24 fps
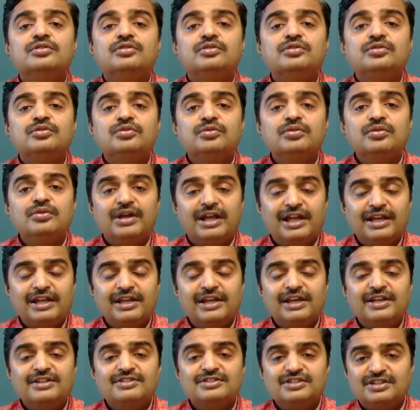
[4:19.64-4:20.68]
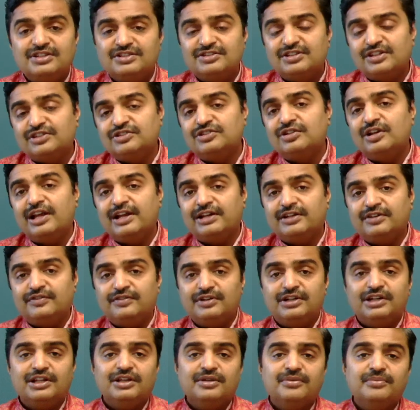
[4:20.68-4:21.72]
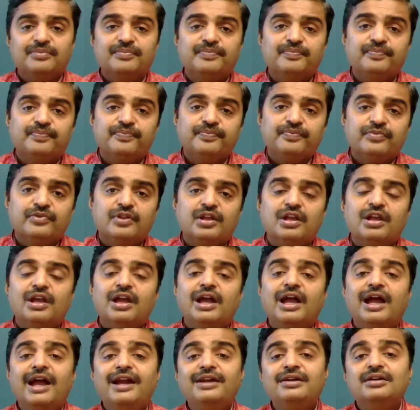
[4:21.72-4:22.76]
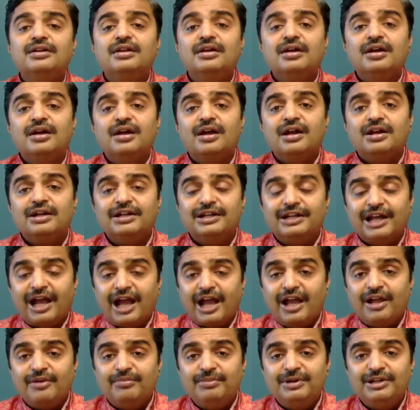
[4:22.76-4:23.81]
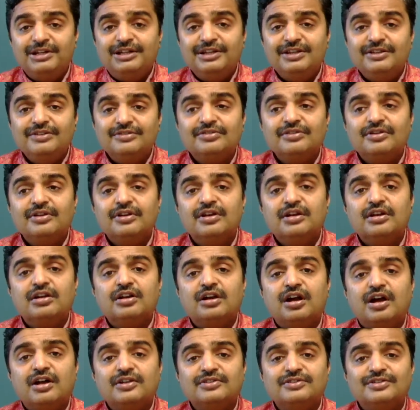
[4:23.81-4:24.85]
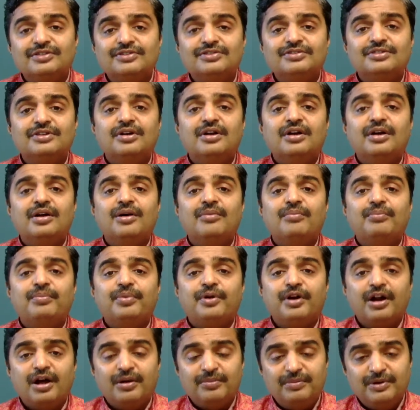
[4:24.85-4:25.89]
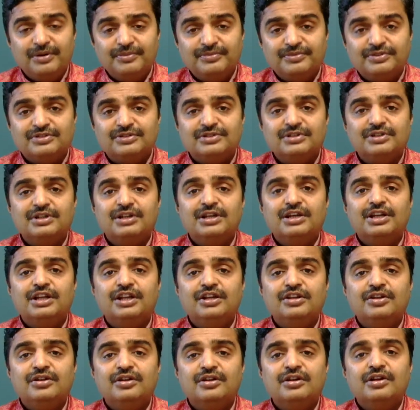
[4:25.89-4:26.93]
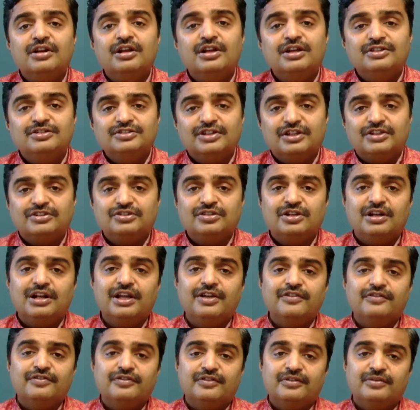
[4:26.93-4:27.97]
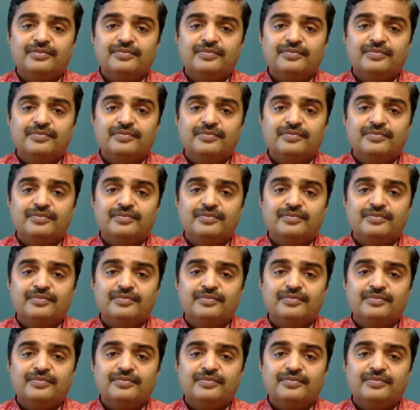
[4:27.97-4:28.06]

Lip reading: to engage in a sexual activity. And diabetes causes problems in your sexual life.